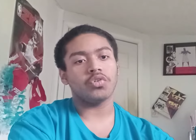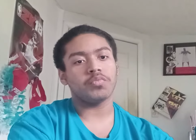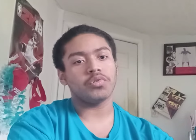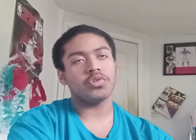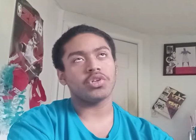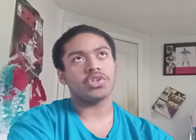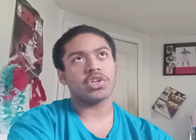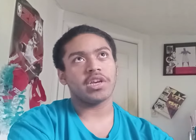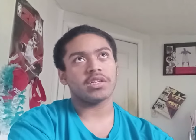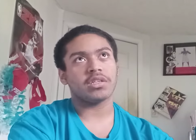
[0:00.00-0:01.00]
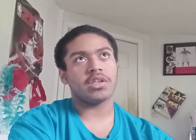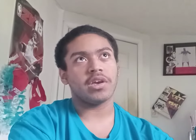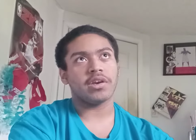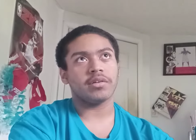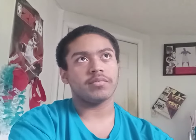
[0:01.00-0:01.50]
you blew your chance
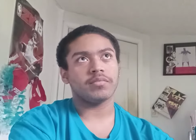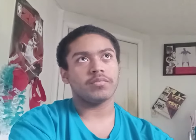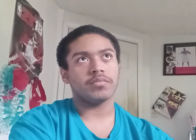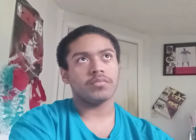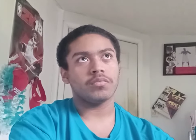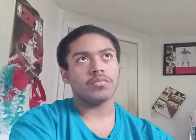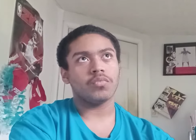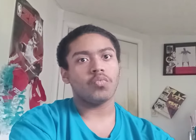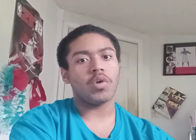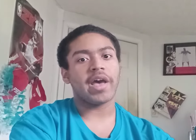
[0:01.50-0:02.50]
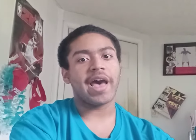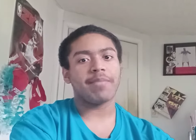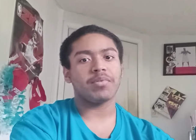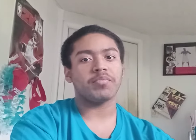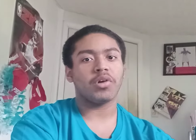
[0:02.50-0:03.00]
there. What
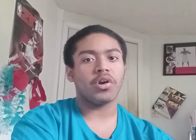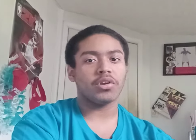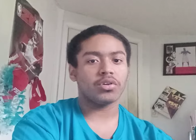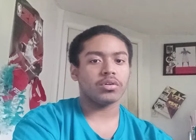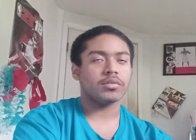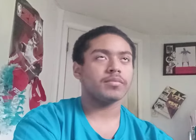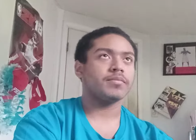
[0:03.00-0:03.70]
happened, partner?